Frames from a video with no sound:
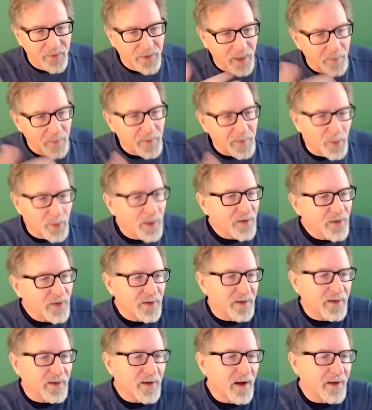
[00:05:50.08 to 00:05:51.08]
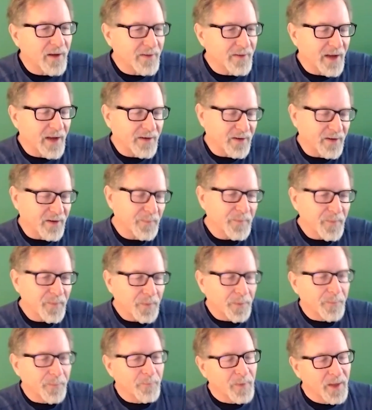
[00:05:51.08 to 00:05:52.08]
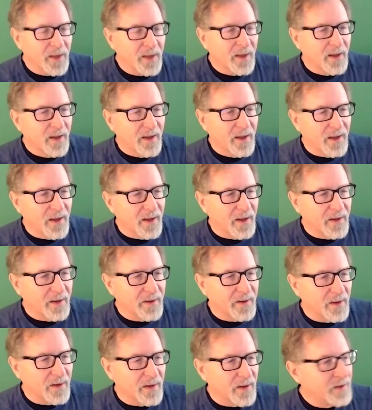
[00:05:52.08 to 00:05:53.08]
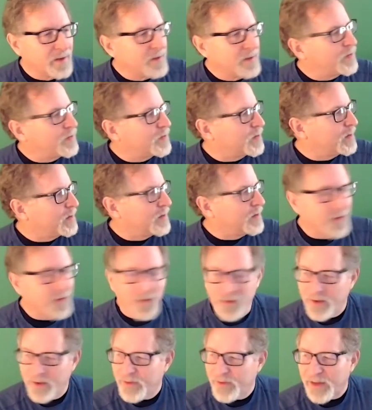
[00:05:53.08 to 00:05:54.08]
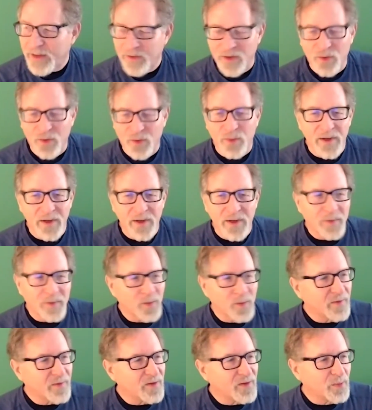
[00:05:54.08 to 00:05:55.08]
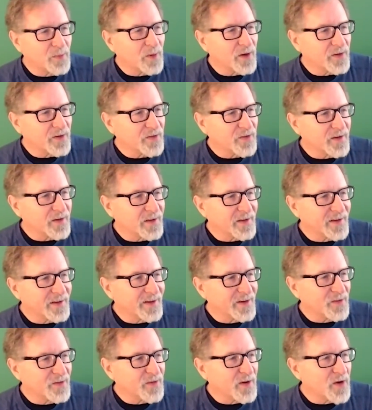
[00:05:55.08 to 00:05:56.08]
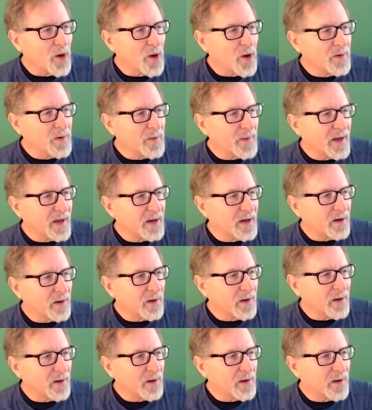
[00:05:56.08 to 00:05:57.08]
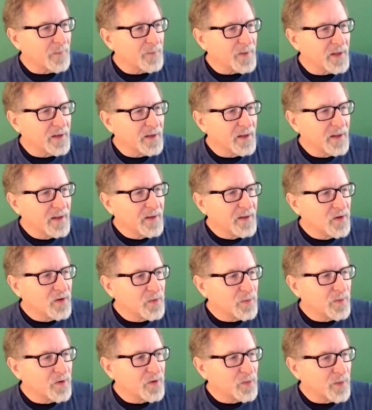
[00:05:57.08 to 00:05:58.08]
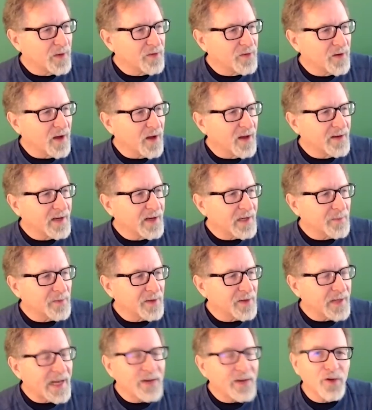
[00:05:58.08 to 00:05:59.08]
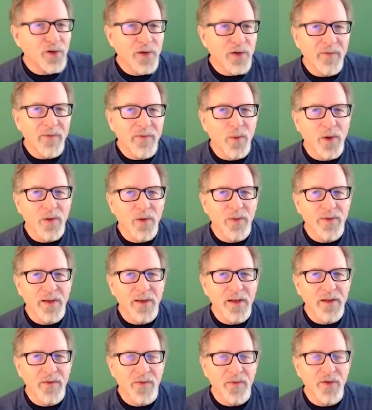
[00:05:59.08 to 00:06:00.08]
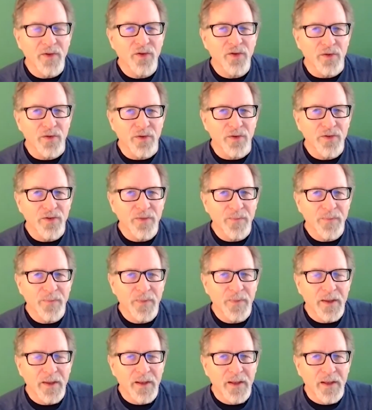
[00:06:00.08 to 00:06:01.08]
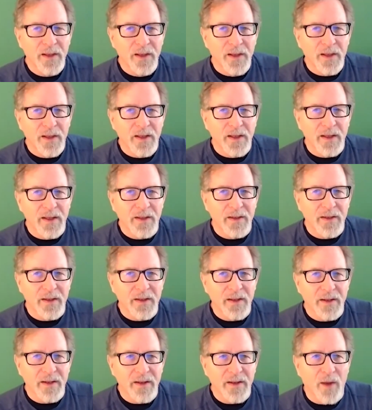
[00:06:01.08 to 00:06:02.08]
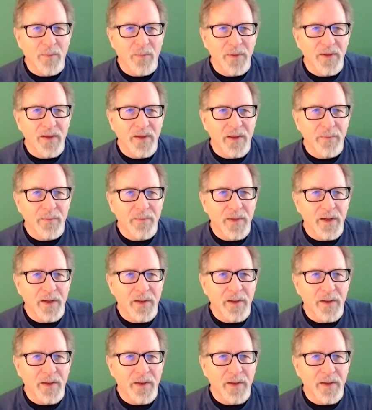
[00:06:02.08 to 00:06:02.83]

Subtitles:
company president contact him, and this is he's got this written up in one of his books, and he's very open about it all. And this president contacted him and said, "Hey, do you ever work with individuals and helping them